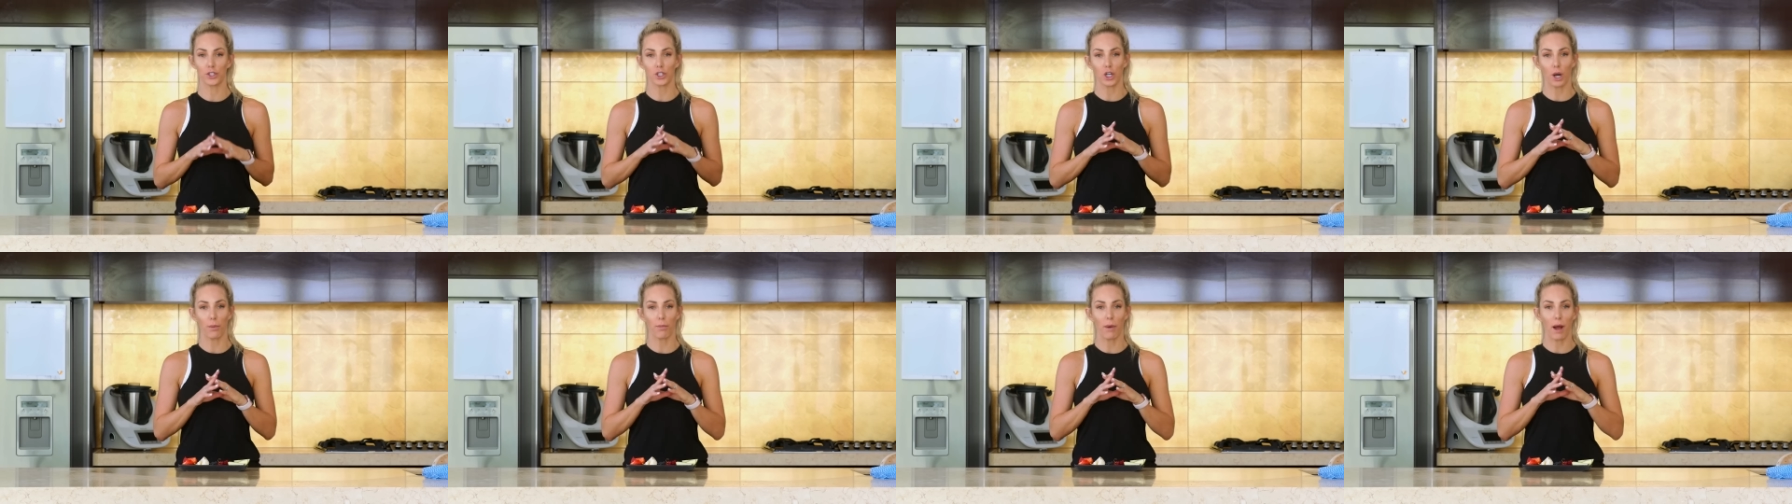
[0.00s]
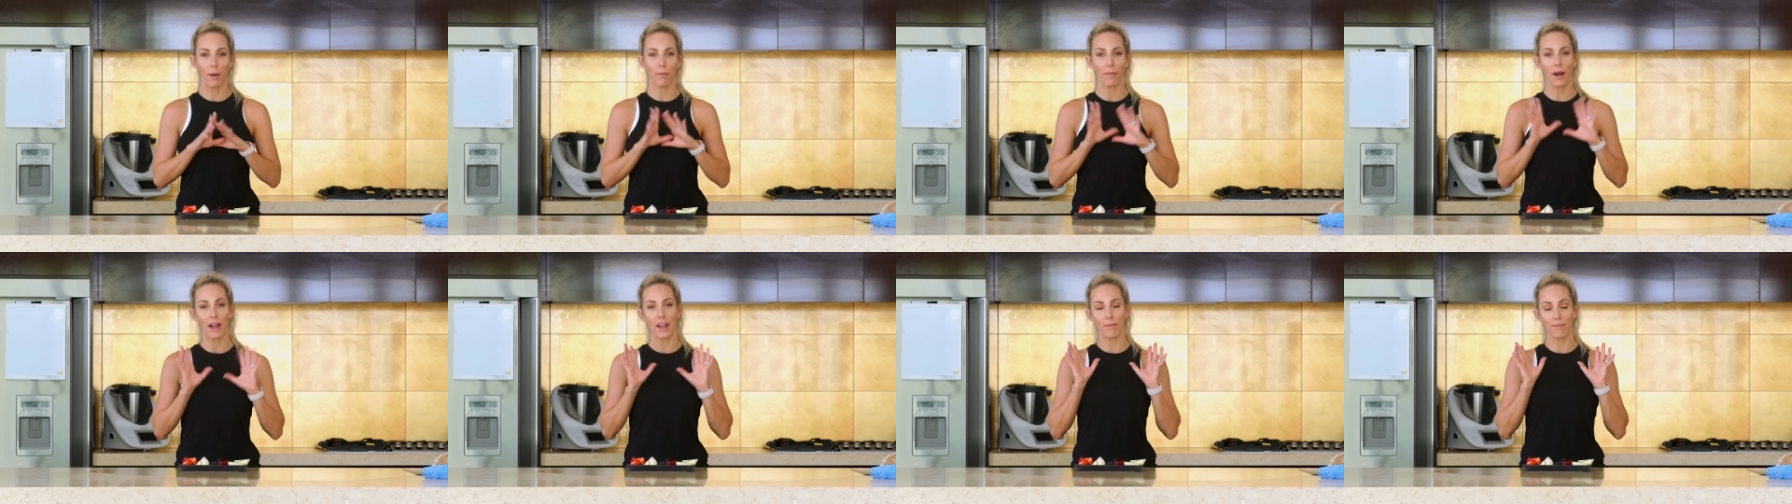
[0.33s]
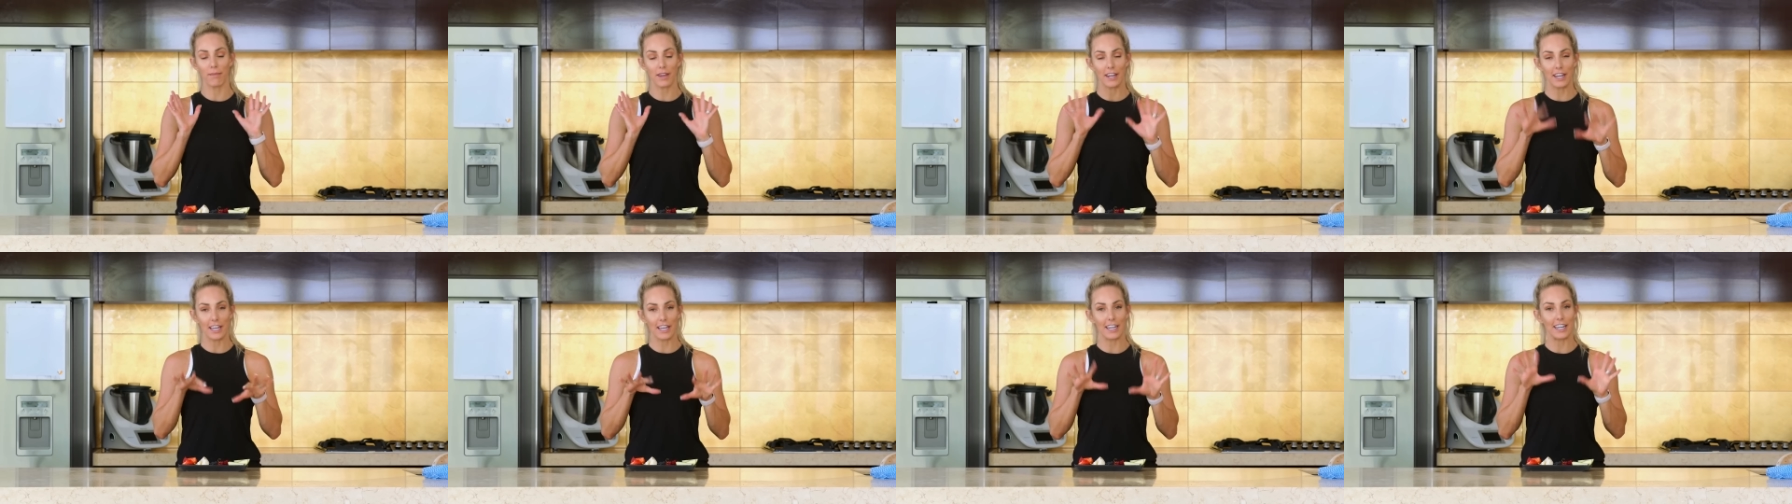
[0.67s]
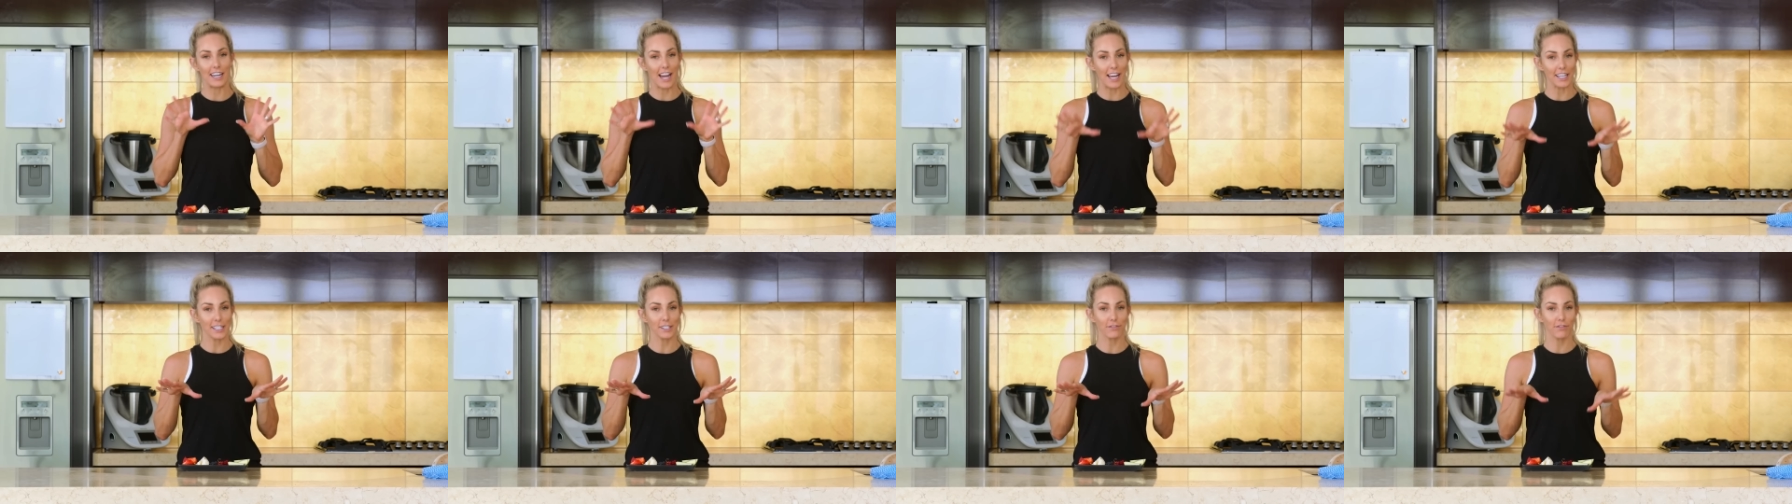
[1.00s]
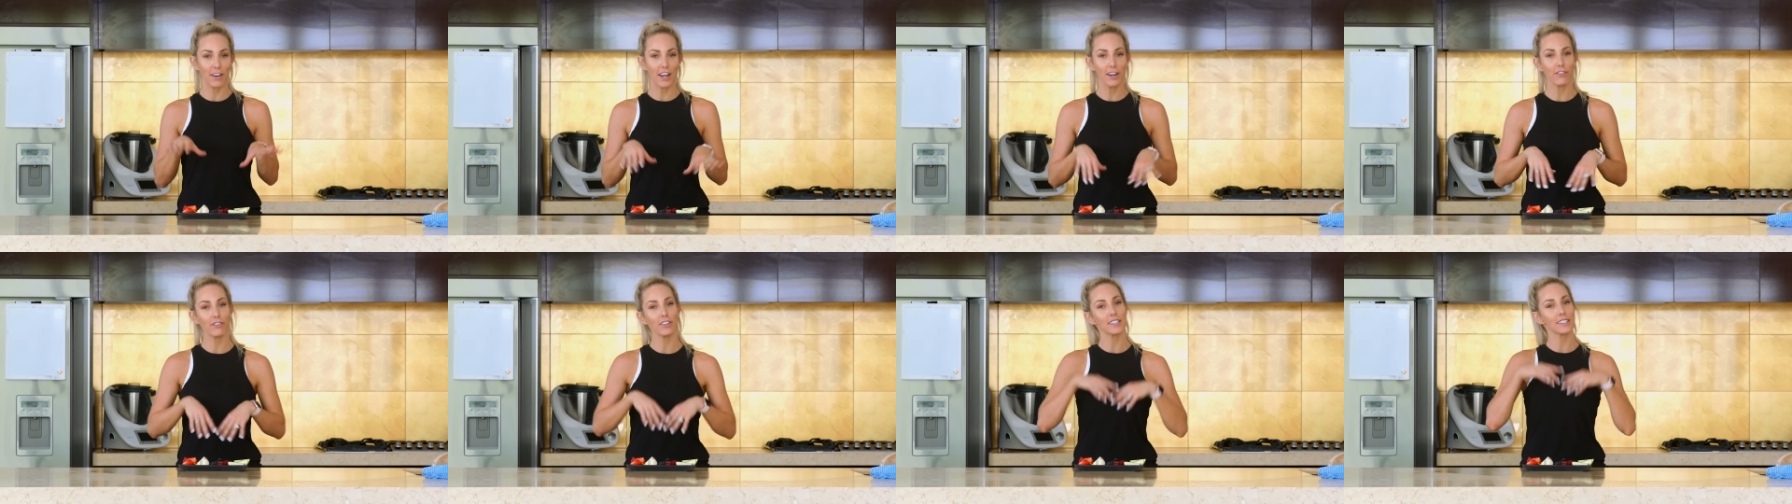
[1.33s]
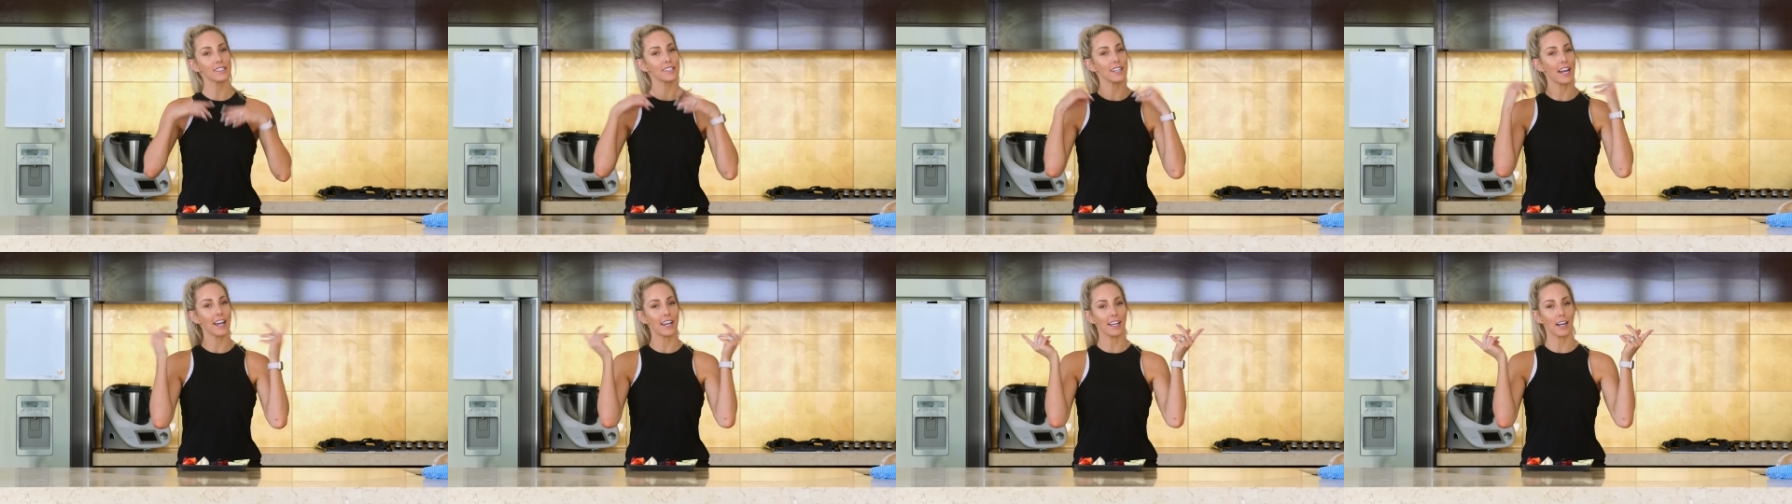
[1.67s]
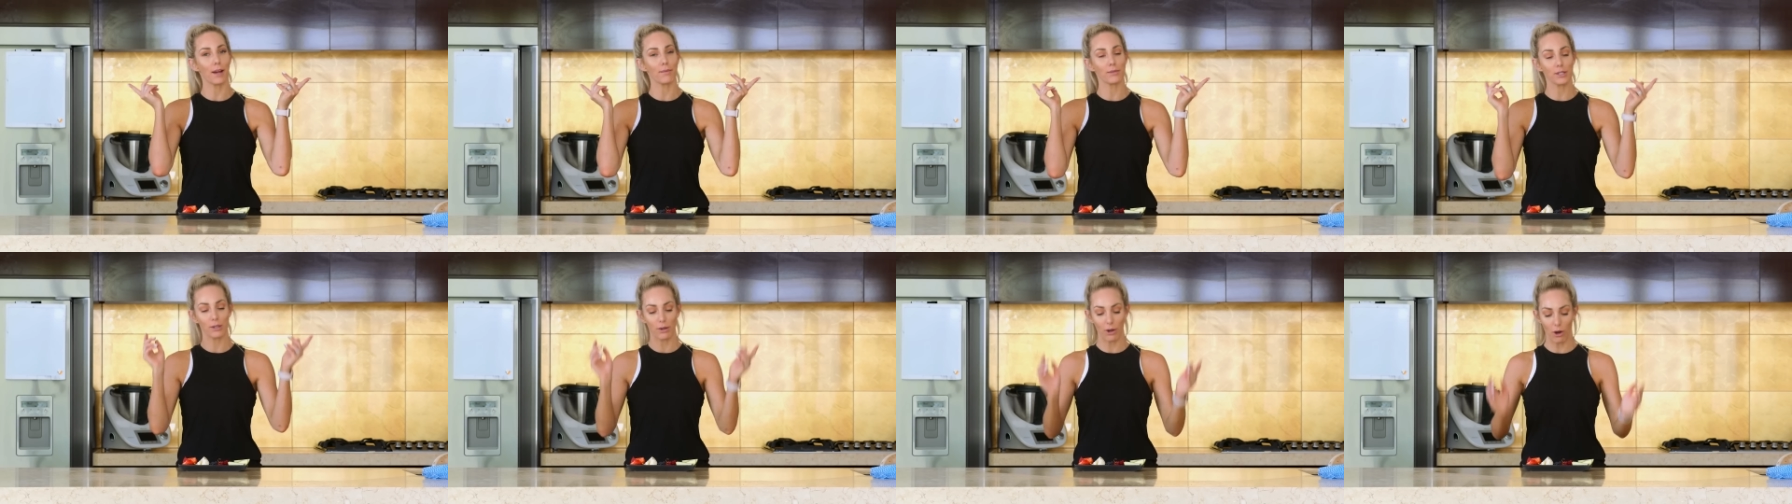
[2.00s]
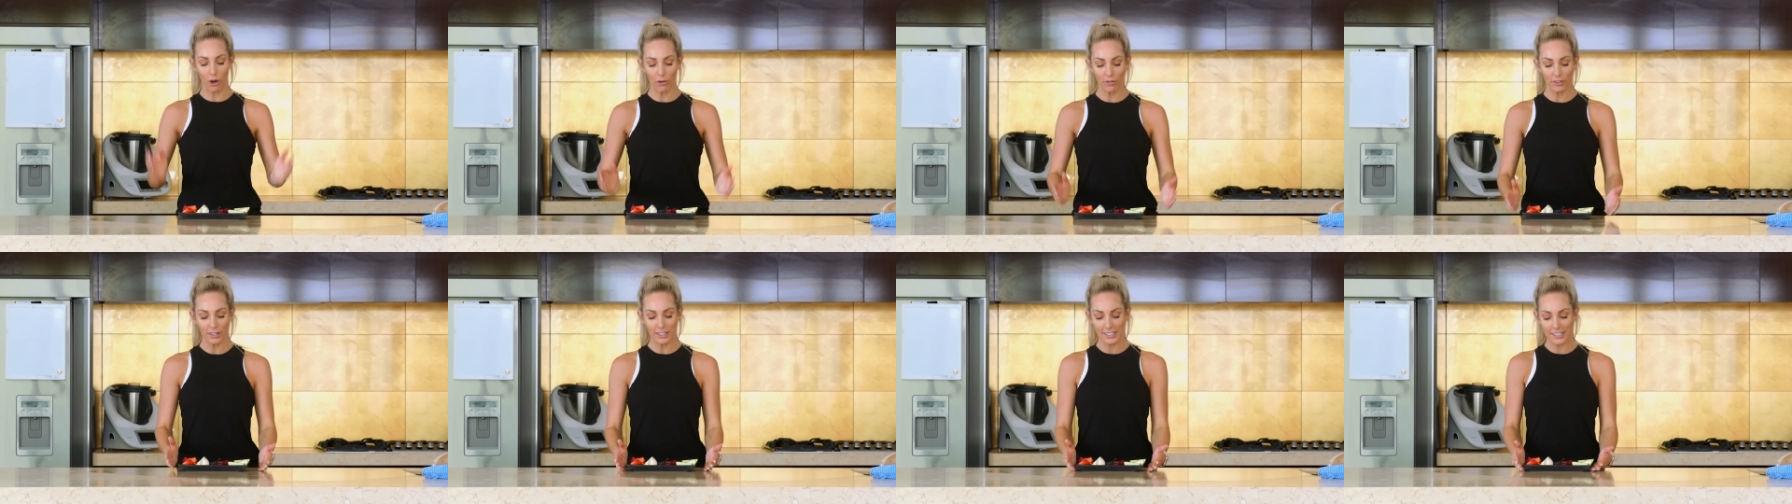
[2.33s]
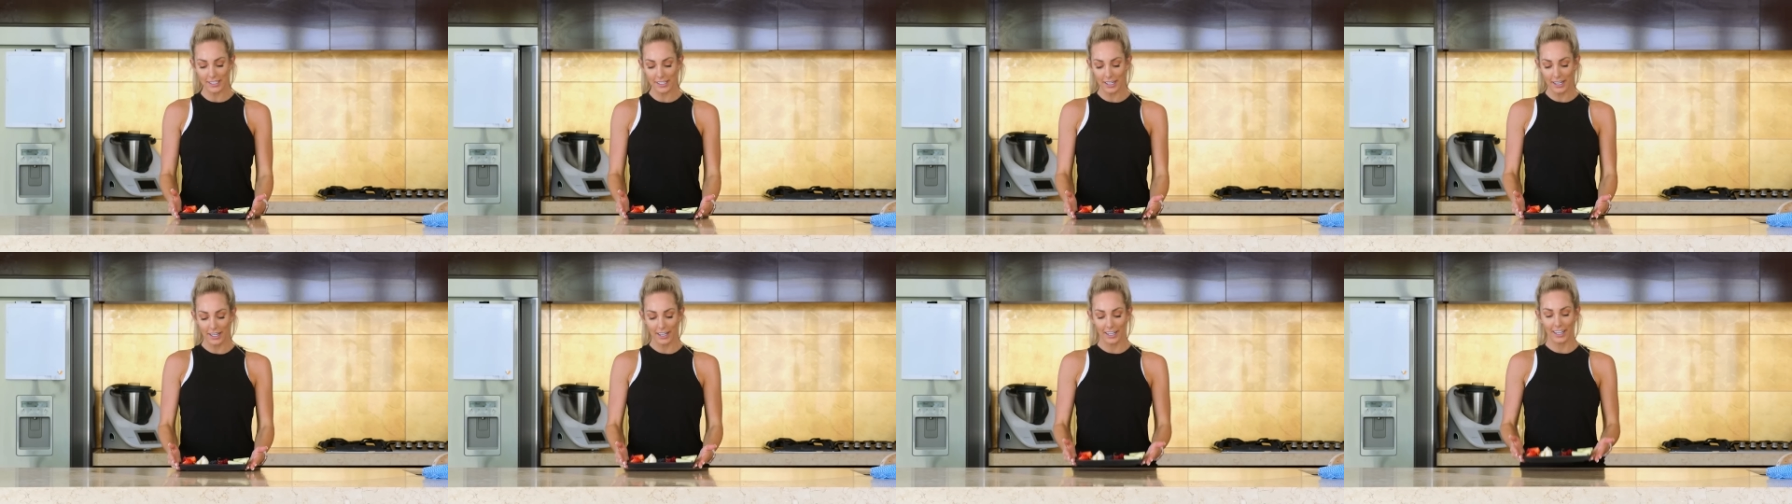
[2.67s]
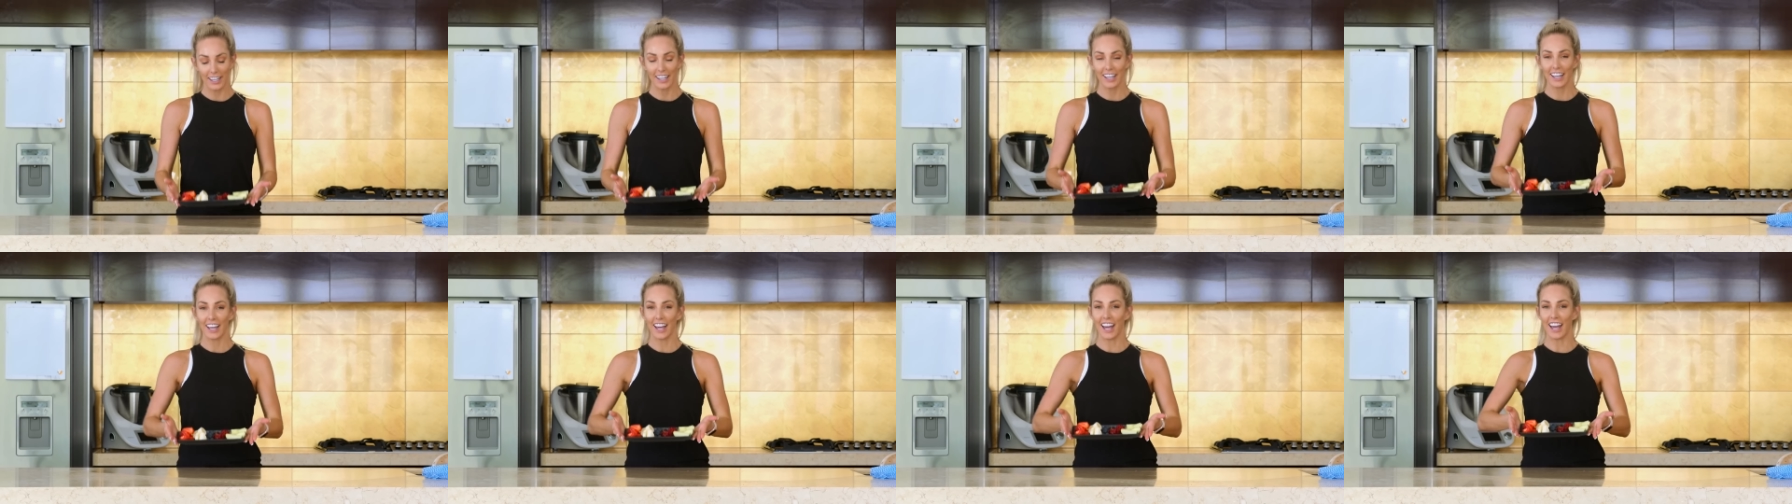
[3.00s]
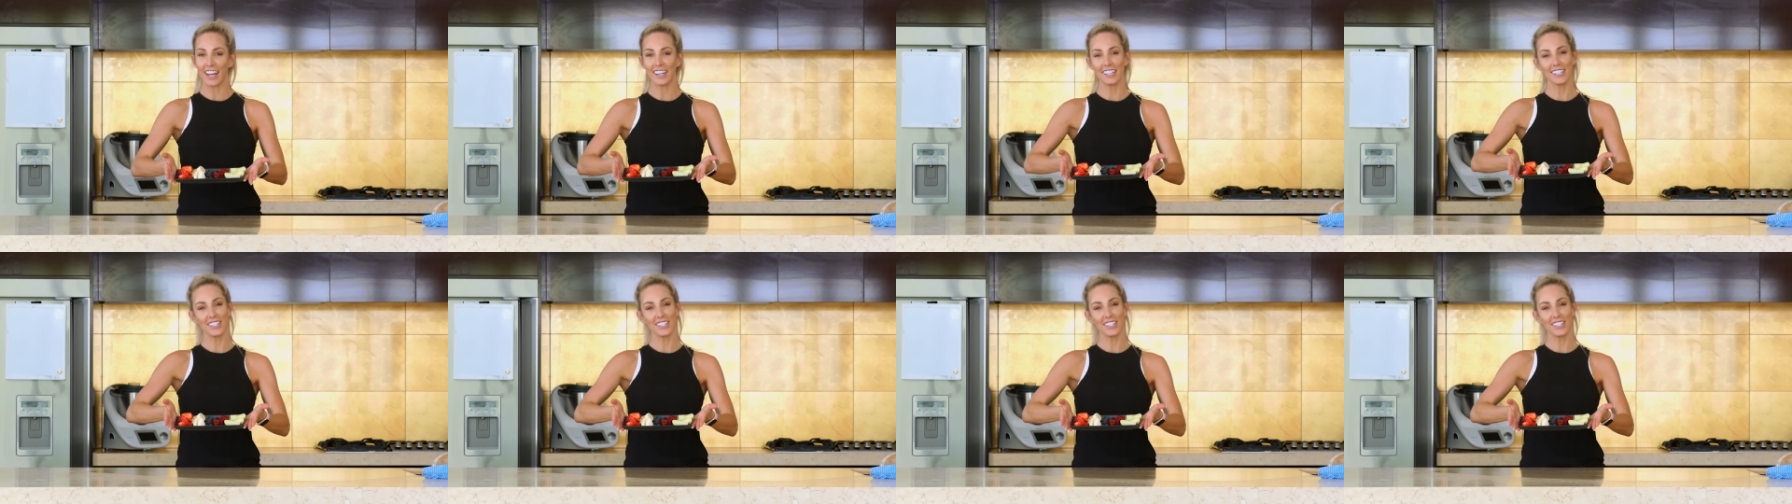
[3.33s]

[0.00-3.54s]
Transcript: chop up me and Nat's favorites, take it up to our office and